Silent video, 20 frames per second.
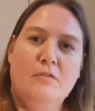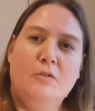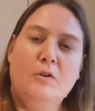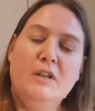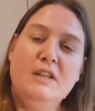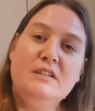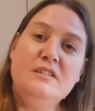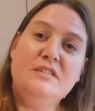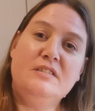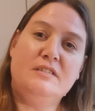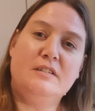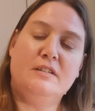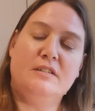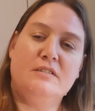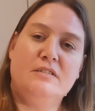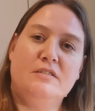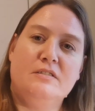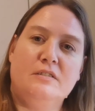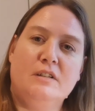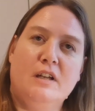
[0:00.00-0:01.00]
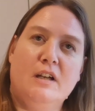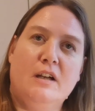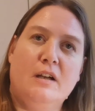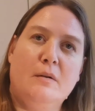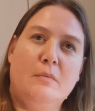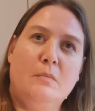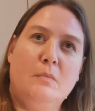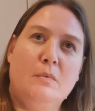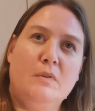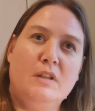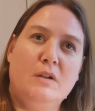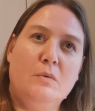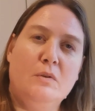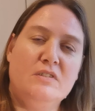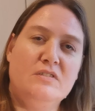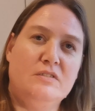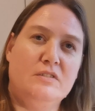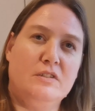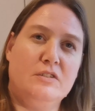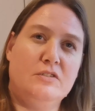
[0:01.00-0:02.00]
for instance, there
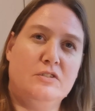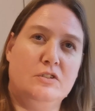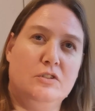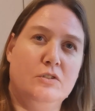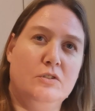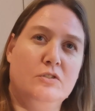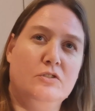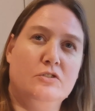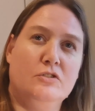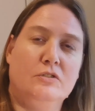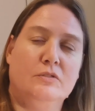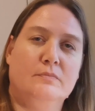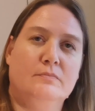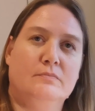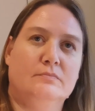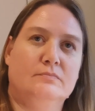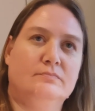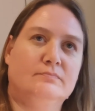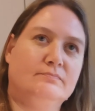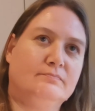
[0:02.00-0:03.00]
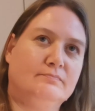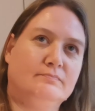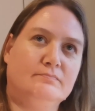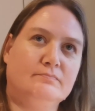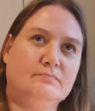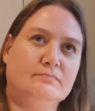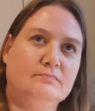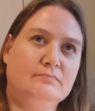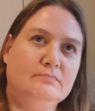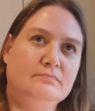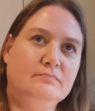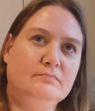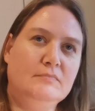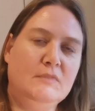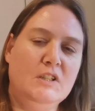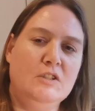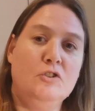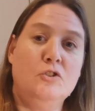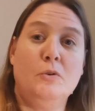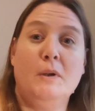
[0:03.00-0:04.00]
was this huge
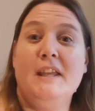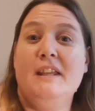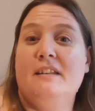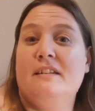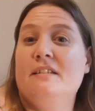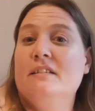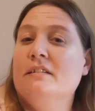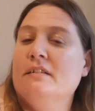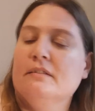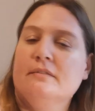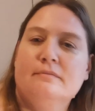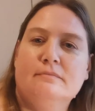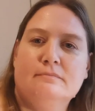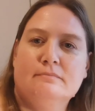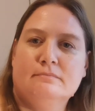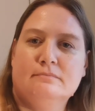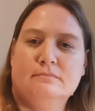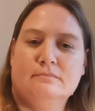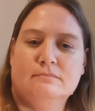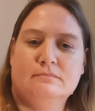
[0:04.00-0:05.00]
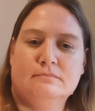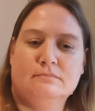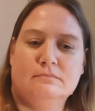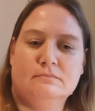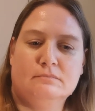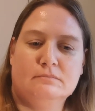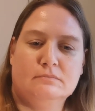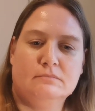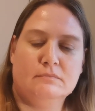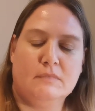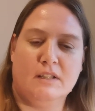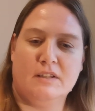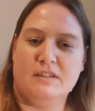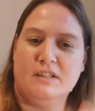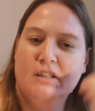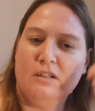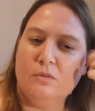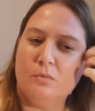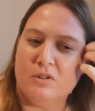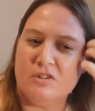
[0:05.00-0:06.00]
trend, I
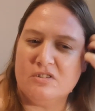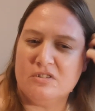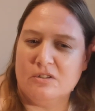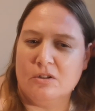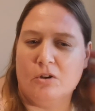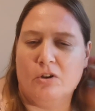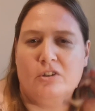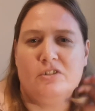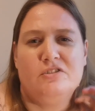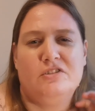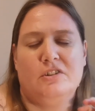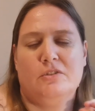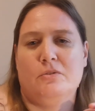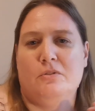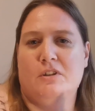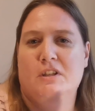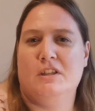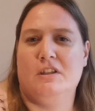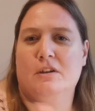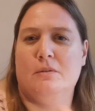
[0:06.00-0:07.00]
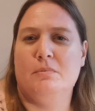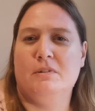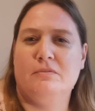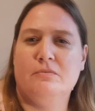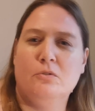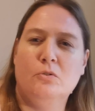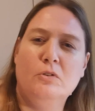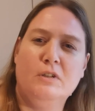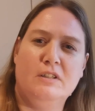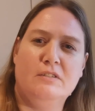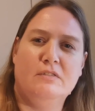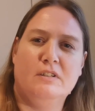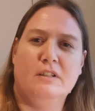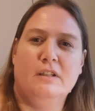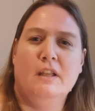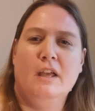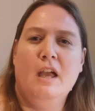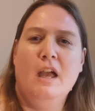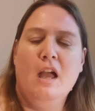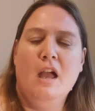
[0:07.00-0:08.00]
think it was last year or the year before
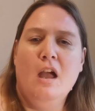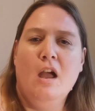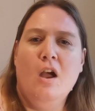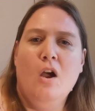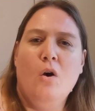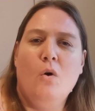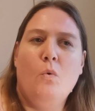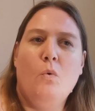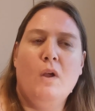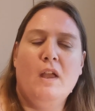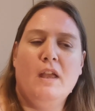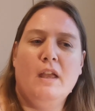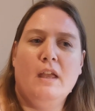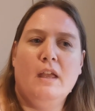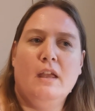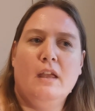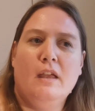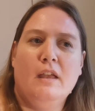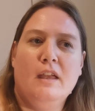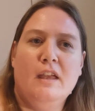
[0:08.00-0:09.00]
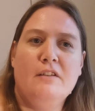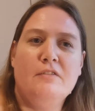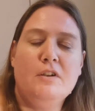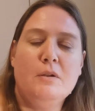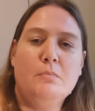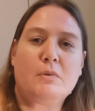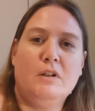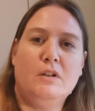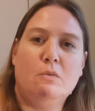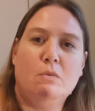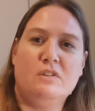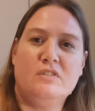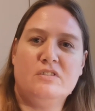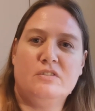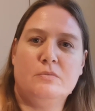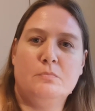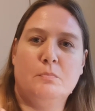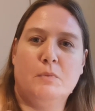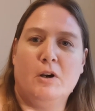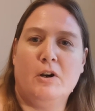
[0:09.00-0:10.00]
even, where everybody
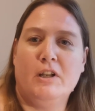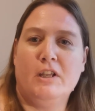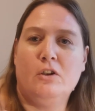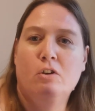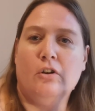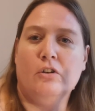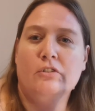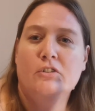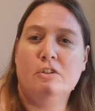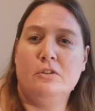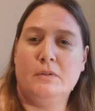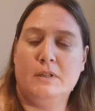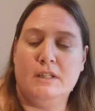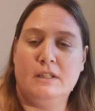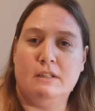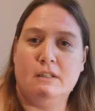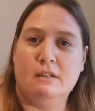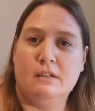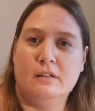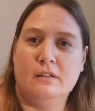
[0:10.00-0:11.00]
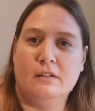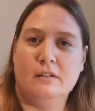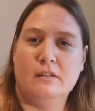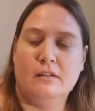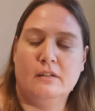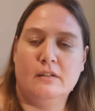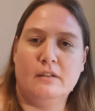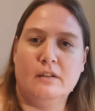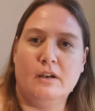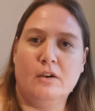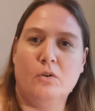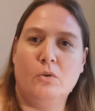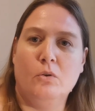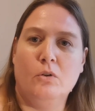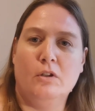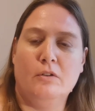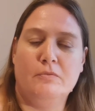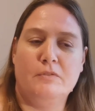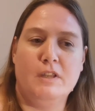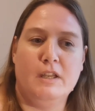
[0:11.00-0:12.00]
was Marie Kondoing
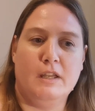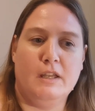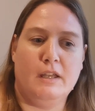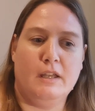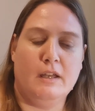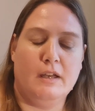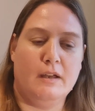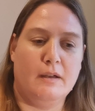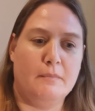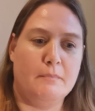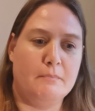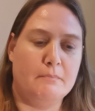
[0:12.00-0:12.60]
all of their